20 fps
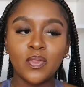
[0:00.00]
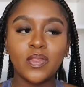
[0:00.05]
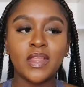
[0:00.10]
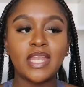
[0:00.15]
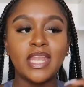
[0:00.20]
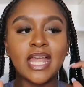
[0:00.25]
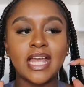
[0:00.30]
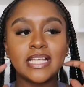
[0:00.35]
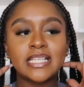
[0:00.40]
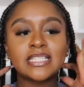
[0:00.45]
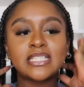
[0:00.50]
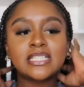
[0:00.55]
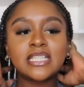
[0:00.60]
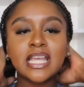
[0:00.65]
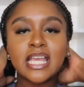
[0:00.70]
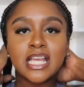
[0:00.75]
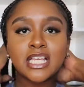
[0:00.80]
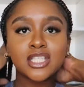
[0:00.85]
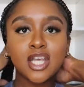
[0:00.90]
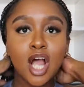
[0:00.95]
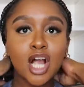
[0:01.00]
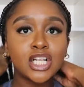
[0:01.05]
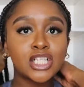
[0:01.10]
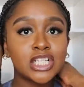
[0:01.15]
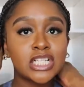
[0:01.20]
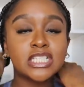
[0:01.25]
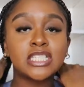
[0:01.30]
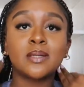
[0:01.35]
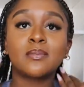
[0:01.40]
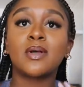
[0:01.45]
the next things are
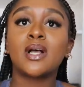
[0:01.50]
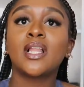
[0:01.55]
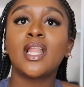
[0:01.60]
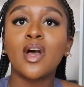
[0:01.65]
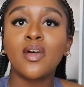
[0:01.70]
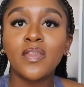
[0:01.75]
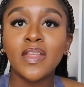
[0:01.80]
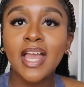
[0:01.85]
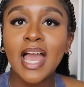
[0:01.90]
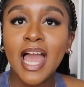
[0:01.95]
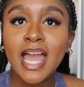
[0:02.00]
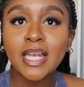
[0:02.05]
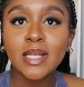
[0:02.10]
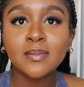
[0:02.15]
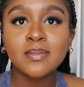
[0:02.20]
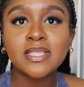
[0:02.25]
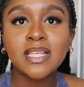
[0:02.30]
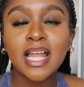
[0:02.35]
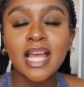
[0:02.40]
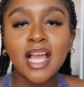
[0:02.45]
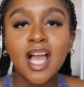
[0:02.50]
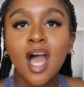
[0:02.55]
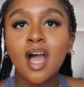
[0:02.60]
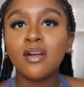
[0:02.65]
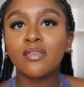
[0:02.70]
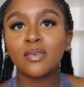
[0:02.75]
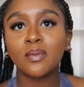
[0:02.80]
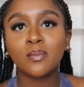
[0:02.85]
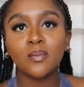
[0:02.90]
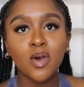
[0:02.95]
just some clothing items that I
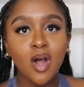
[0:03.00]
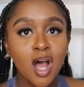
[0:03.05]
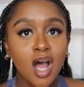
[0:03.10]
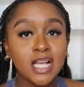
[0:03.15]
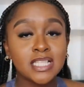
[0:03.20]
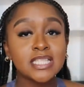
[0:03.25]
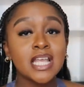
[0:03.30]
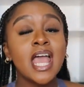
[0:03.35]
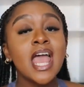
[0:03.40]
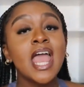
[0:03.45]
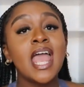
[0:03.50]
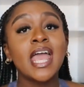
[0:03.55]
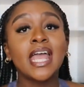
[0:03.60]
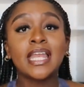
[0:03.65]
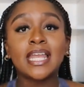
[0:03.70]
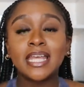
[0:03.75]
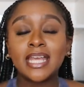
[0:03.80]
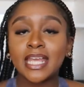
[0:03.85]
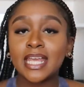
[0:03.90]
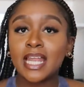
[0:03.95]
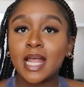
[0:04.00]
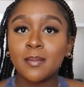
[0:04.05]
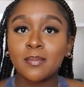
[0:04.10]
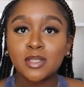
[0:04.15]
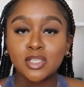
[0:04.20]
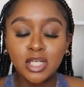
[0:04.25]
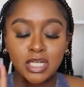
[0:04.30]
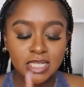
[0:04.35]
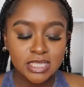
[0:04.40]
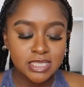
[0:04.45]
got from Ross. And again, I've
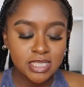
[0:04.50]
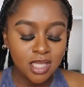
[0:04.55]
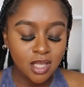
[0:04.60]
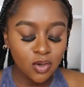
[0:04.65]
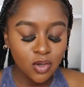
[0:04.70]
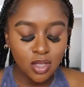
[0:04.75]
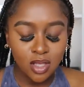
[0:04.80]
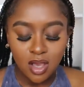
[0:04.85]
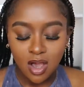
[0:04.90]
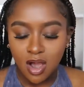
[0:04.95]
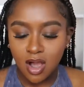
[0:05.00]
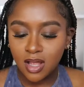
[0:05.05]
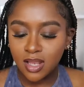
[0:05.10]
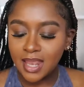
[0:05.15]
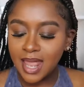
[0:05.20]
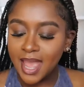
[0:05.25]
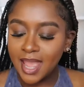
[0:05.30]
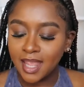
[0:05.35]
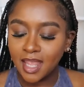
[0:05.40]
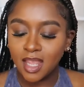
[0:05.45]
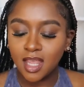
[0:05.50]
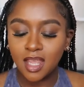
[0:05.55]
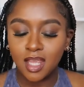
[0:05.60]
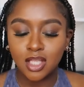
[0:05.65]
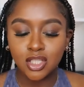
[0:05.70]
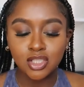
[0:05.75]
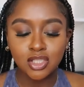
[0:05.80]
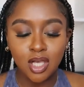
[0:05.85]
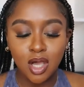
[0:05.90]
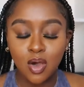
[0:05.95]
been trying to tell y'all, like,
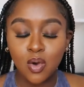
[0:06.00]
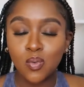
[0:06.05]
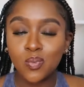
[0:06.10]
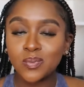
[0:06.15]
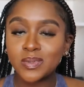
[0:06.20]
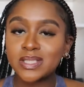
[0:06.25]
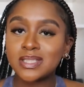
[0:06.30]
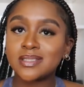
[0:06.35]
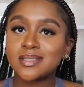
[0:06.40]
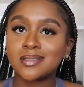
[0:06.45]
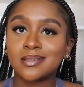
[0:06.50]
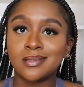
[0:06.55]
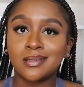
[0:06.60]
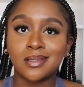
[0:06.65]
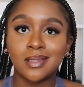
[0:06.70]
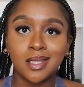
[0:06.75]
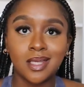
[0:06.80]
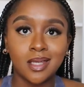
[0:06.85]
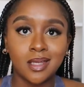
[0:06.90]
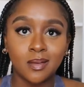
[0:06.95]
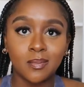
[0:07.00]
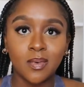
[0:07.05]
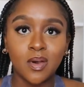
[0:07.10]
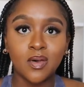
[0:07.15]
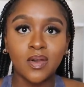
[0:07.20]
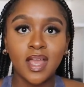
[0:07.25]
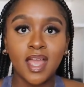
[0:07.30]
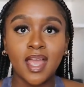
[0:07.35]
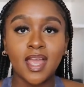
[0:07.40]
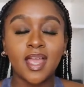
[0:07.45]
don't sleep,
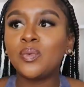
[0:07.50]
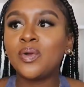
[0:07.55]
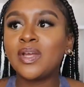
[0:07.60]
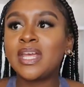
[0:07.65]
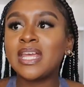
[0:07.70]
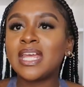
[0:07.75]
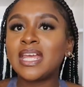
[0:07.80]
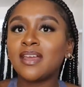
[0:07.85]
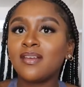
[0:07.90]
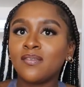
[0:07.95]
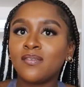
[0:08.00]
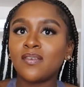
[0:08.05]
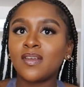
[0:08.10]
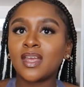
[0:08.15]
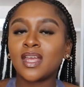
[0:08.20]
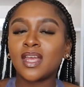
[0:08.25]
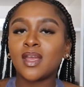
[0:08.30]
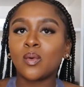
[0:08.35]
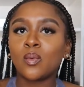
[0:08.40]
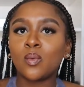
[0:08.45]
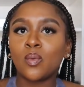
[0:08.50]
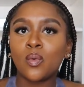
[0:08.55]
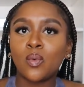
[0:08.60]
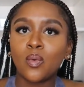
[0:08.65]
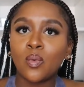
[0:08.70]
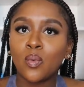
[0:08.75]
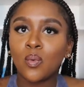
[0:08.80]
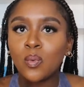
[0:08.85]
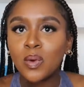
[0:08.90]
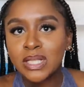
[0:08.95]
okay? Giving
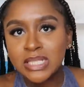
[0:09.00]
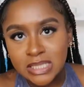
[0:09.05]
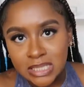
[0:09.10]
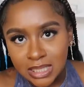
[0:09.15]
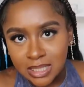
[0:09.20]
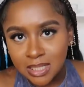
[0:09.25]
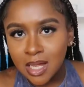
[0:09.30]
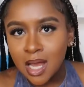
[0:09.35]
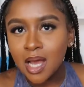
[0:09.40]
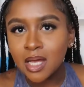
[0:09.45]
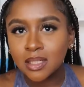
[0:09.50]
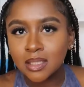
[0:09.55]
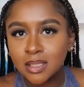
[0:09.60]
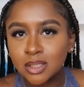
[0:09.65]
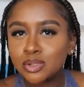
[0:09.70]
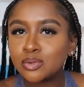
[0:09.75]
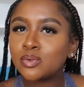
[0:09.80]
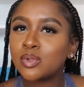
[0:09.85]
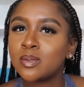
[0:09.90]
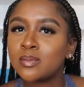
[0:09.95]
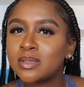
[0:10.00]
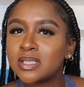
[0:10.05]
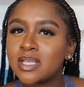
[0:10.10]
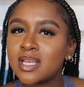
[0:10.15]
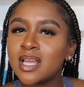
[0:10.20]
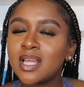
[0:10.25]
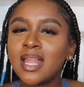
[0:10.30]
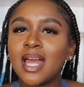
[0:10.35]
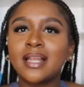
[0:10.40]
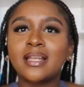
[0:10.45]
with $10, you know what I'm
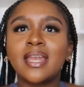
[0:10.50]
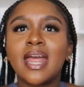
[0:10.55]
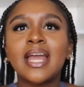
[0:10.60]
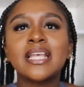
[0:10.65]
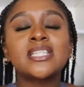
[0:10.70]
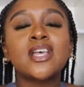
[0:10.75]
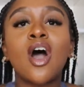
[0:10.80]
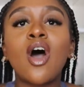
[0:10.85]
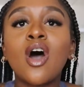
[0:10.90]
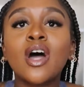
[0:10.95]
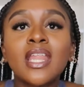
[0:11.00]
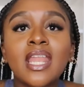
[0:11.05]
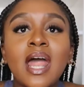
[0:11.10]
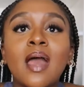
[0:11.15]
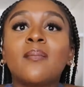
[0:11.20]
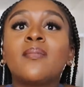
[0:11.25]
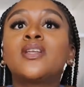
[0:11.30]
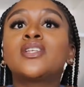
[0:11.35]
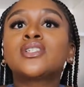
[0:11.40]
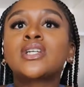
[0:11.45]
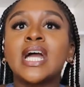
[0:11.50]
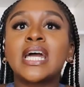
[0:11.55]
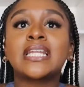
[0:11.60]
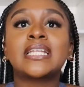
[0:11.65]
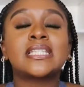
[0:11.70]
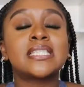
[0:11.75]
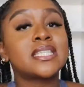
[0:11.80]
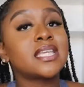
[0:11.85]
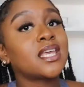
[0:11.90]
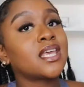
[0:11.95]
saying? Like, that's all that I be trying
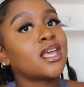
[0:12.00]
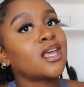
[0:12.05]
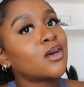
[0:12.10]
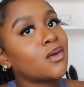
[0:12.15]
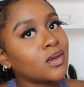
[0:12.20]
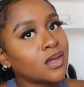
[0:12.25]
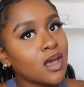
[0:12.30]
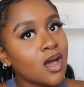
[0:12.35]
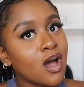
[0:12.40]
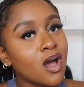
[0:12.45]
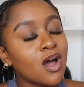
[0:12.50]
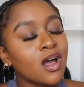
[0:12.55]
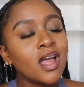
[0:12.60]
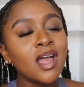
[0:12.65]
to tell y'all.